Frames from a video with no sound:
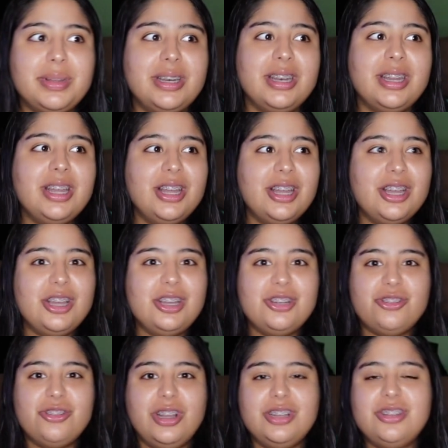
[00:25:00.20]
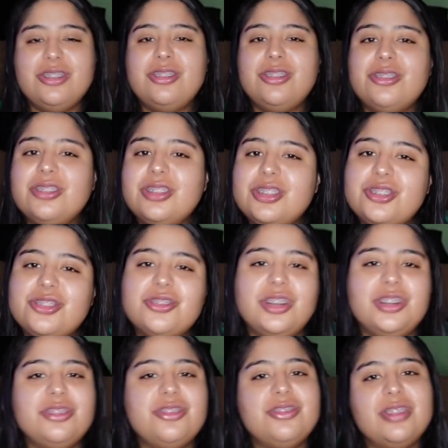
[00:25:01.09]
in trying to do this,
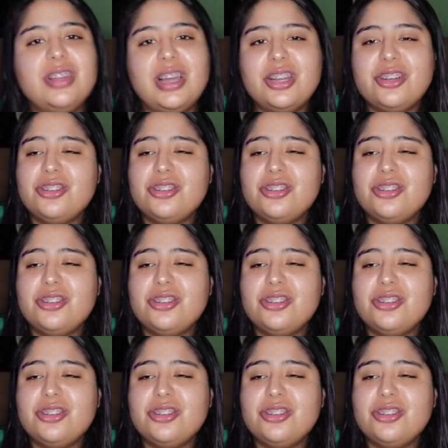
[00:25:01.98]
trying to do that,